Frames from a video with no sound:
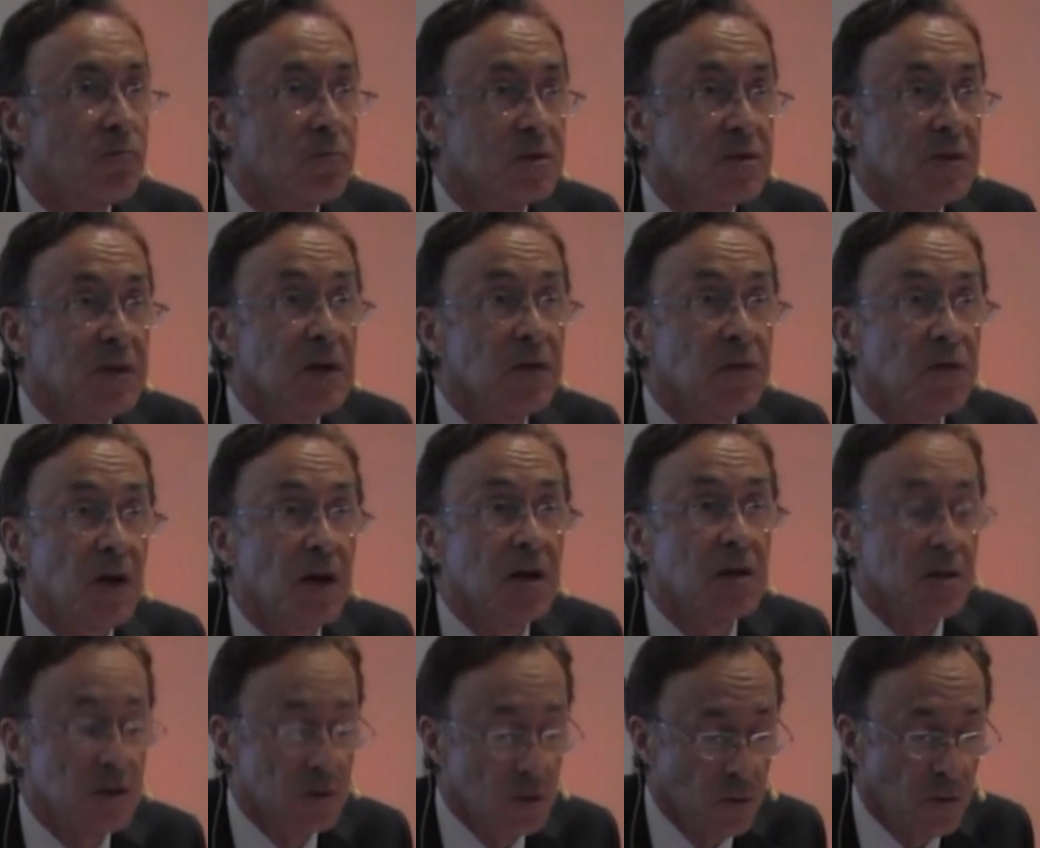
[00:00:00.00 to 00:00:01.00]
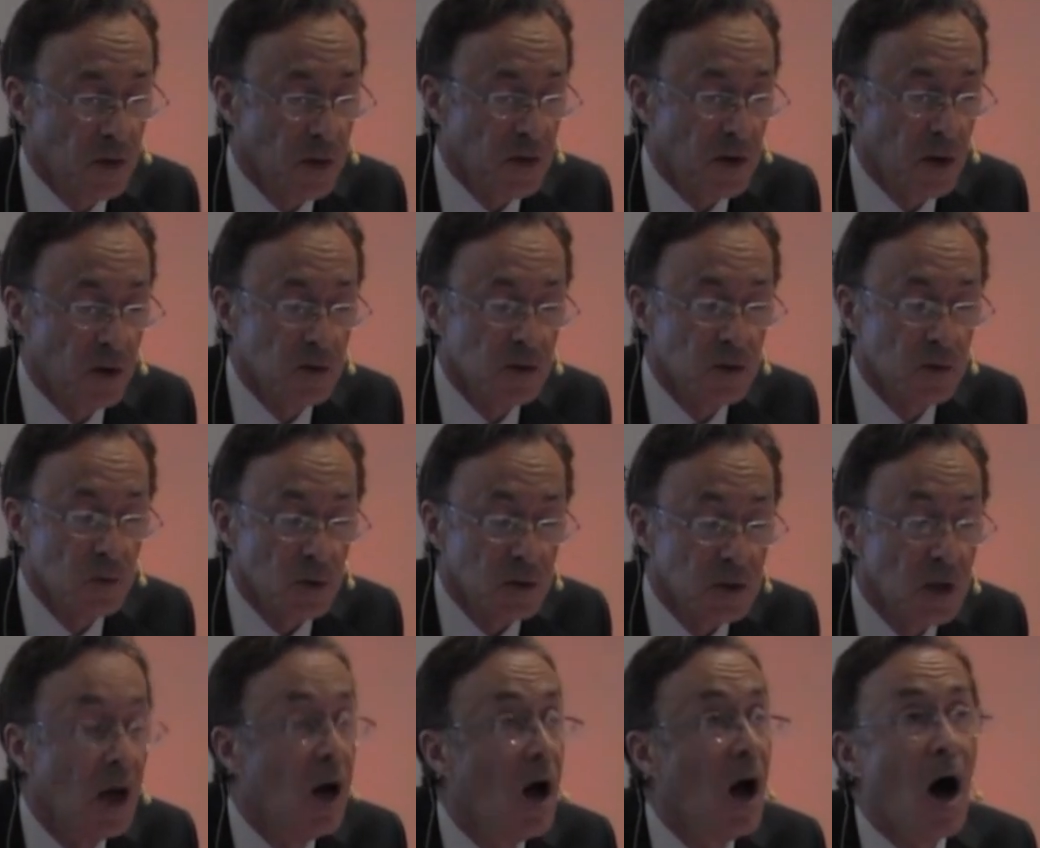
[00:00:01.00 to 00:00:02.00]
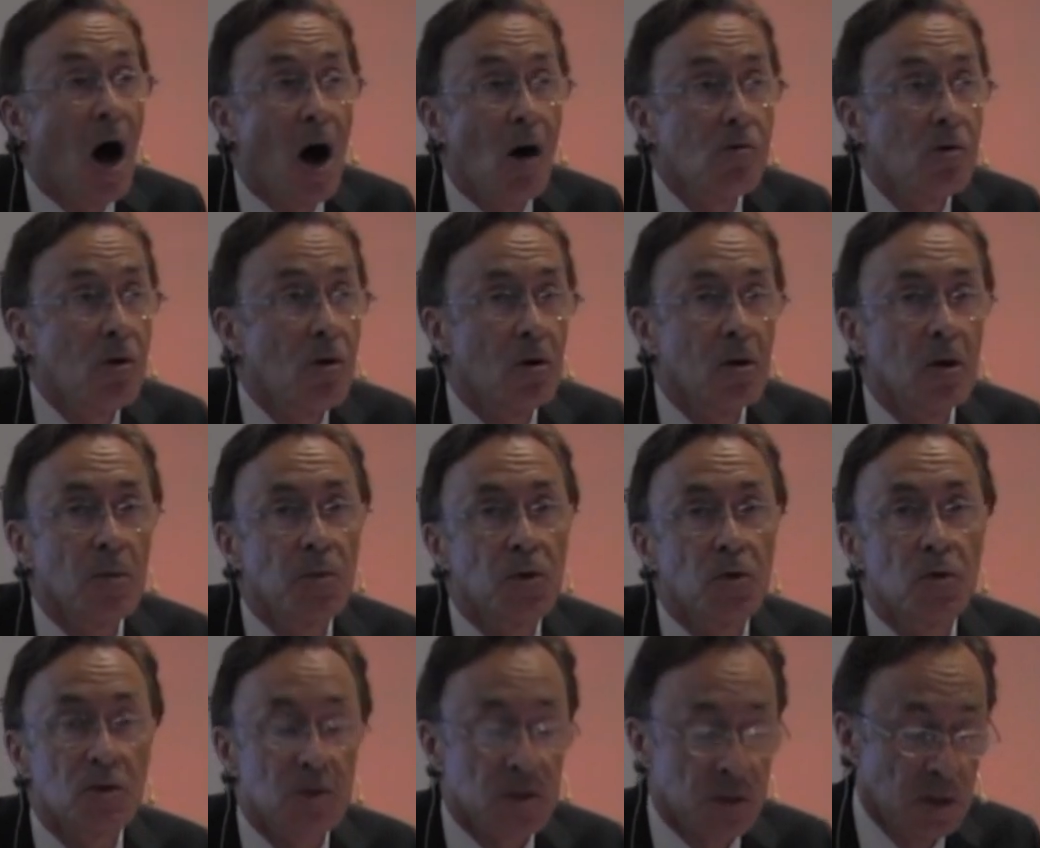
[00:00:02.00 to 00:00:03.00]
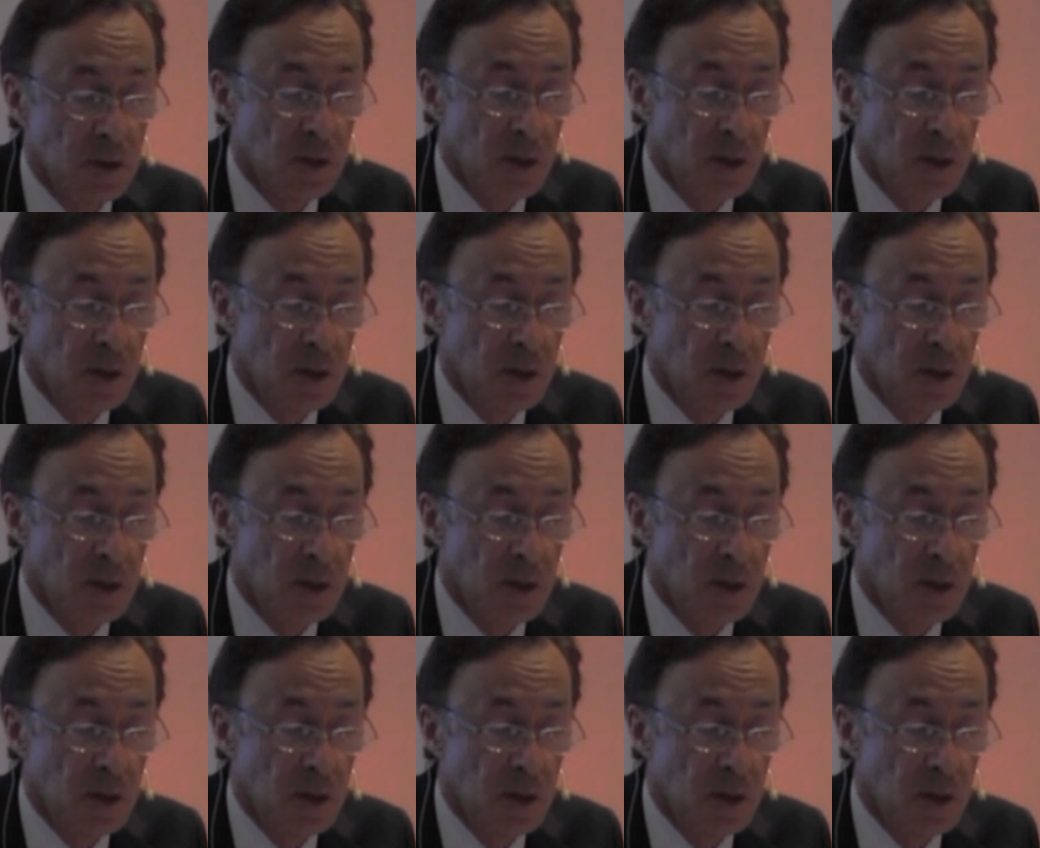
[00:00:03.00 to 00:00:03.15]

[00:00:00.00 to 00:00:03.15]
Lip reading: serum ferritins over 1,000 was alcohol abuse,